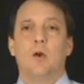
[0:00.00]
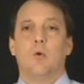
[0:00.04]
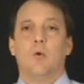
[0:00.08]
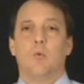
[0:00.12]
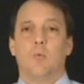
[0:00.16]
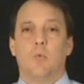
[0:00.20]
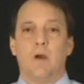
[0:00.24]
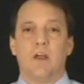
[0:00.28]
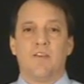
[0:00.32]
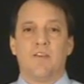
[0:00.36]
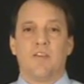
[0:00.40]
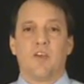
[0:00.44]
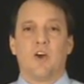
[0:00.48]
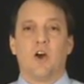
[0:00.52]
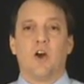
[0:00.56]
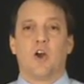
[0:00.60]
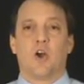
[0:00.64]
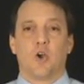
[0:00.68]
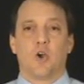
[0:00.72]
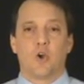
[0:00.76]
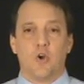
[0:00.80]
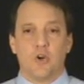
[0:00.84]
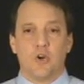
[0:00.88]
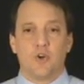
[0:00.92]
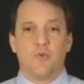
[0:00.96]
with a
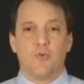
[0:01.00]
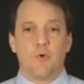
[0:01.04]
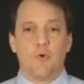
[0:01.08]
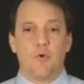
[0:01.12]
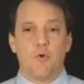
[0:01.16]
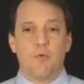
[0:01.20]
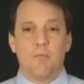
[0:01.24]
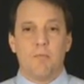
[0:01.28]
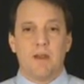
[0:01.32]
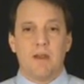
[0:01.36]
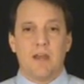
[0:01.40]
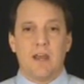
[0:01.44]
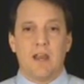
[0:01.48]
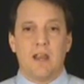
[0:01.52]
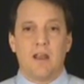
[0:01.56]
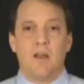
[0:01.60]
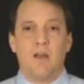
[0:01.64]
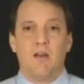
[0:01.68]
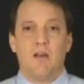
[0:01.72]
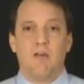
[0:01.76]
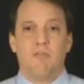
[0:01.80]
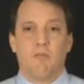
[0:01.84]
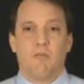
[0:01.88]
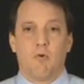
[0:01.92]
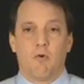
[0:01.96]
good group meeting
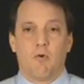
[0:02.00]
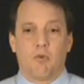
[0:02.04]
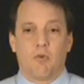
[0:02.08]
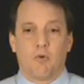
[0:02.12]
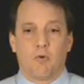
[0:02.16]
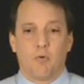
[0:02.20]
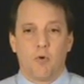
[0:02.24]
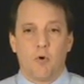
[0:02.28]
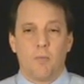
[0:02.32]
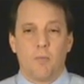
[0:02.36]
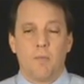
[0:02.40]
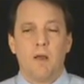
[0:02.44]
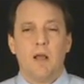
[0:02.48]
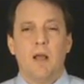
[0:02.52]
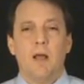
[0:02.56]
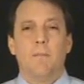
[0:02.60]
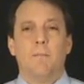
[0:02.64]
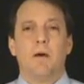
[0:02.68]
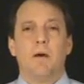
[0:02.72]
for the group.